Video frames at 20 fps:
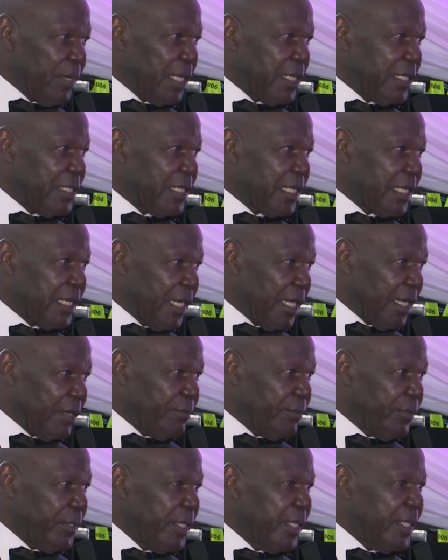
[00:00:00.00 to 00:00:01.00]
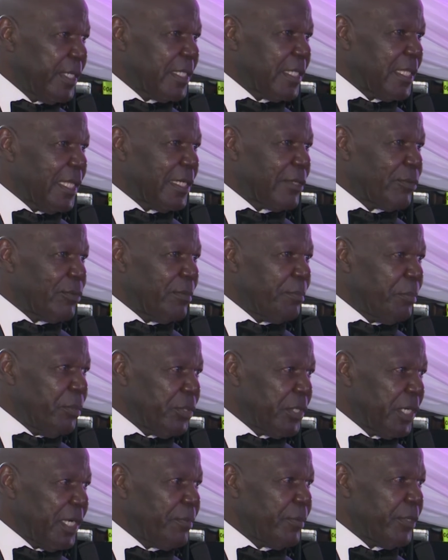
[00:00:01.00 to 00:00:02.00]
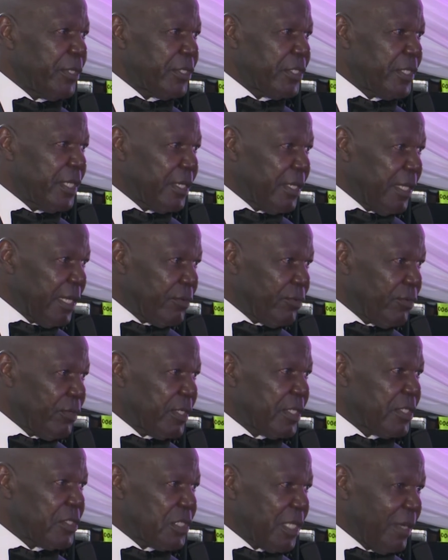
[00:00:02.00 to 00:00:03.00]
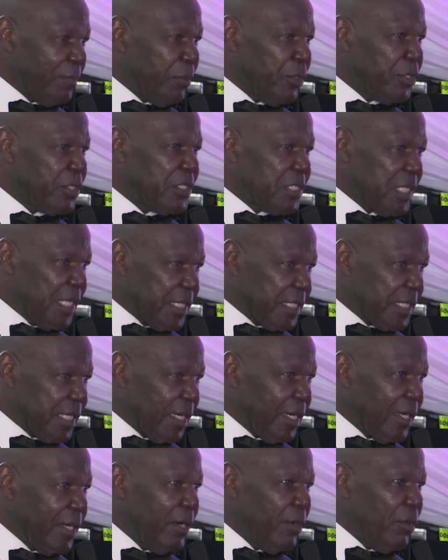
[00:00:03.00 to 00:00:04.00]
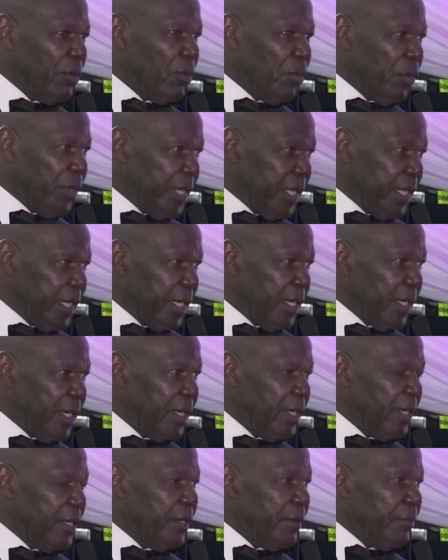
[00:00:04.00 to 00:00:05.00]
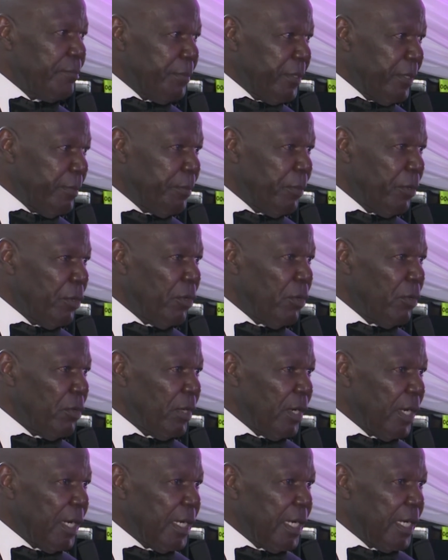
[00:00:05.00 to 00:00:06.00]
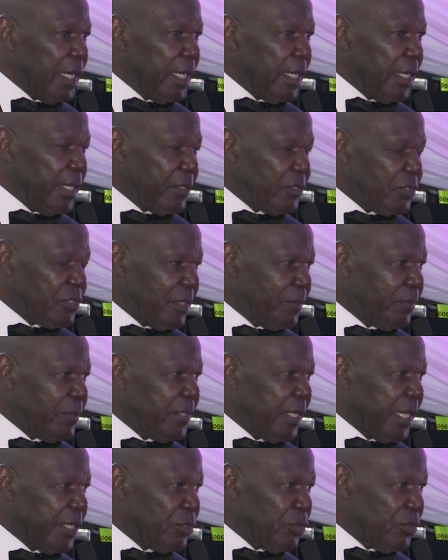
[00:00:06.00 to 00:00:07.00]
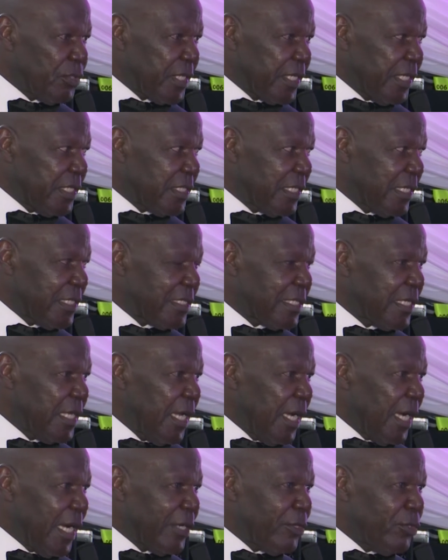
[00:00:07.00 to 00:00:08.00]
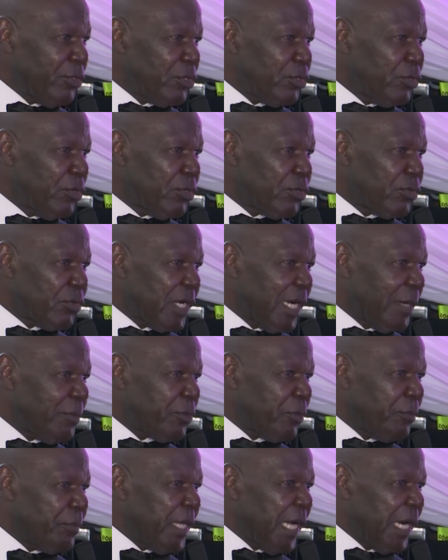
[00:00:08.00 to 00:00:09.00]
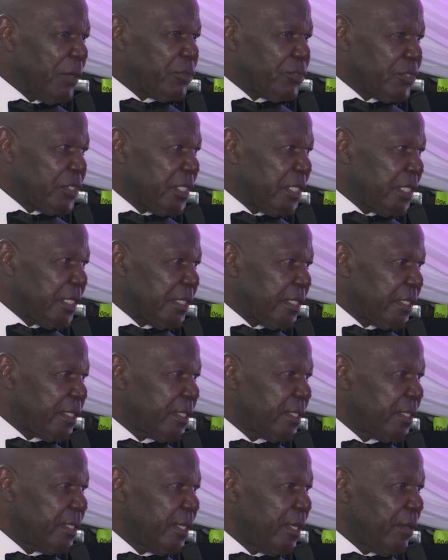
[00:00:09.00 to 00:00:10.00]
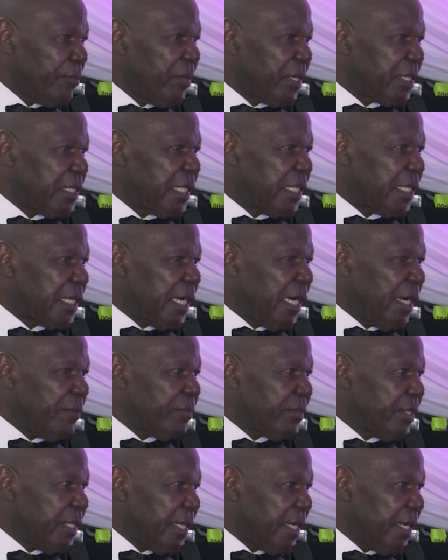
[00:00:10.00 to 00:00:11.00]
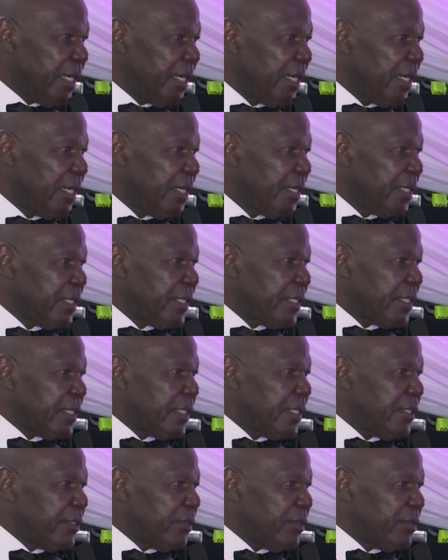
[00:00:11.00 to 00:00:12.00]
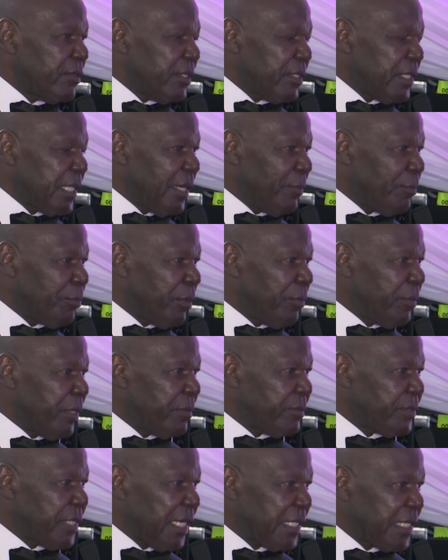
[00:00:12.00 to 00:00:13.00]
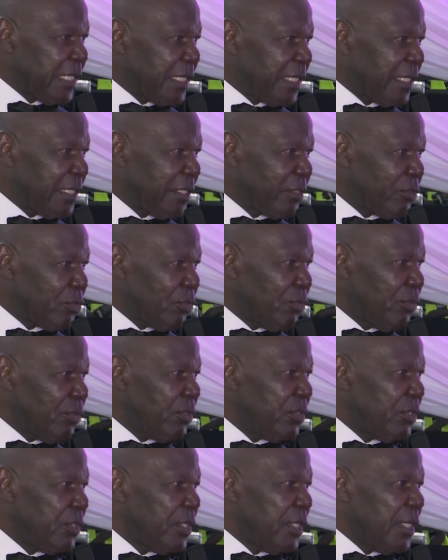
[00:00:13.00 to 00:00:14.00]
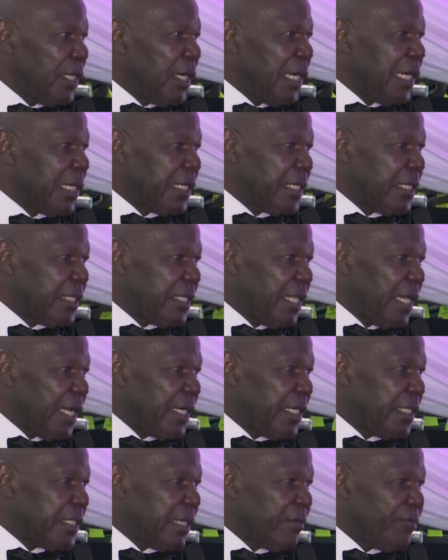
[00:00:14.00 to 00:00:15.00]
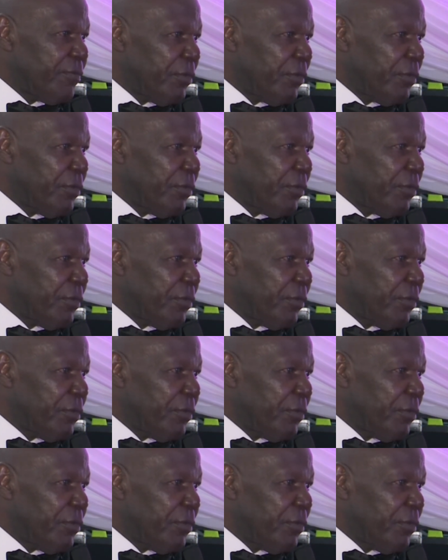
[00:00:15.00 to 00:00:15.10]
and the club that we put up a geriatric support center where people, except the acute cases, are not going to come to the house team, but they come there, their problems are attended to, and they are later